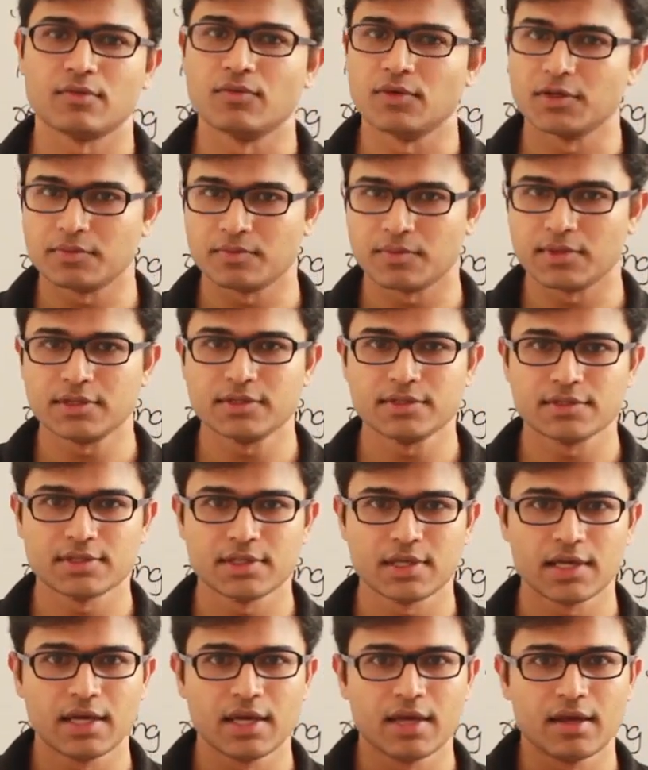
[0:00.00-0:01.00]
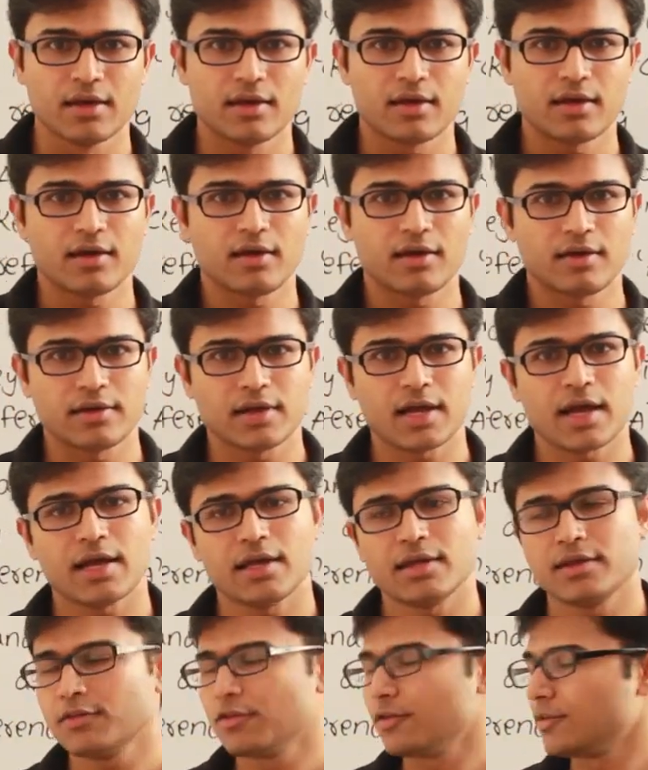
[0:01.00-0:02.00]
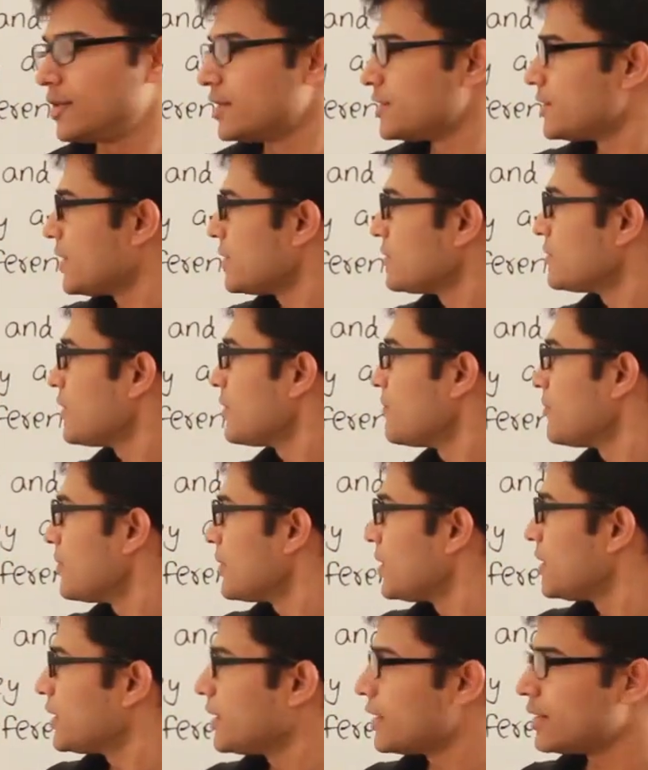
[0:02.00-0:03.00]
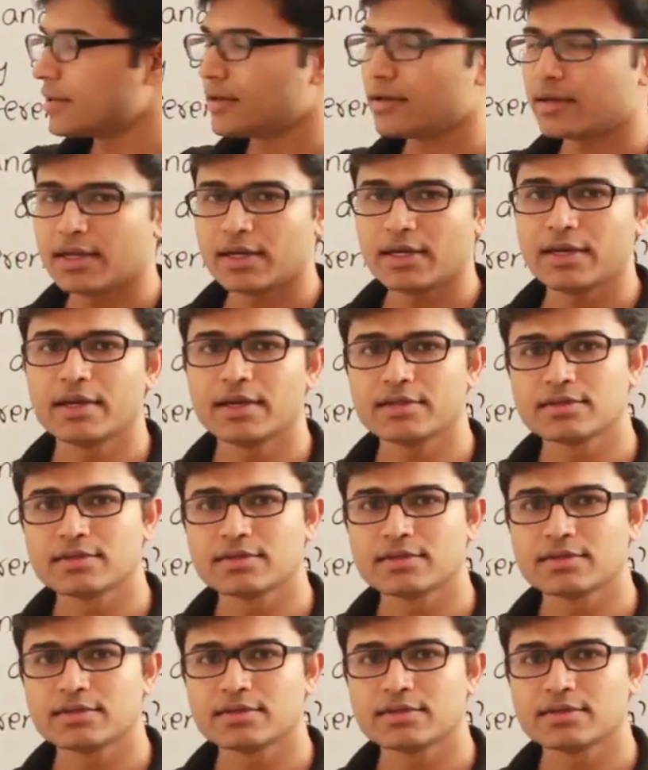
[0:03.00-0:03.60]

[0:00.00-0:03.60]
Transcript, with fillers: which means uh, you know this example really